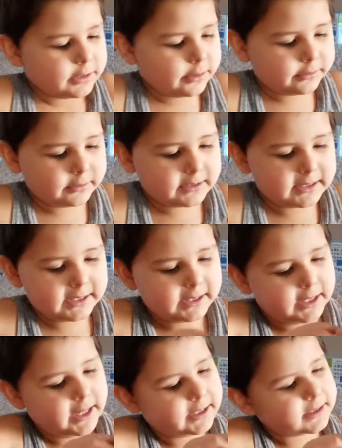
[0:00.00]
You could
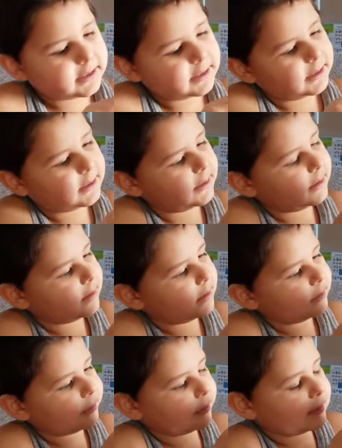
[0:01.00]
see it.
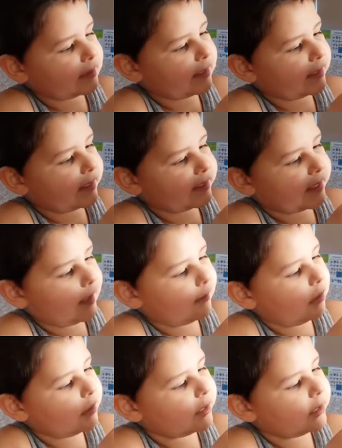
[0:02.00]
You could see the
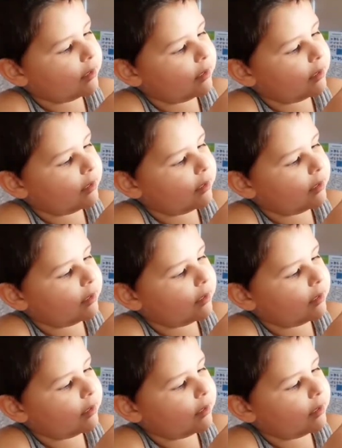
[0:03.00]
tablet.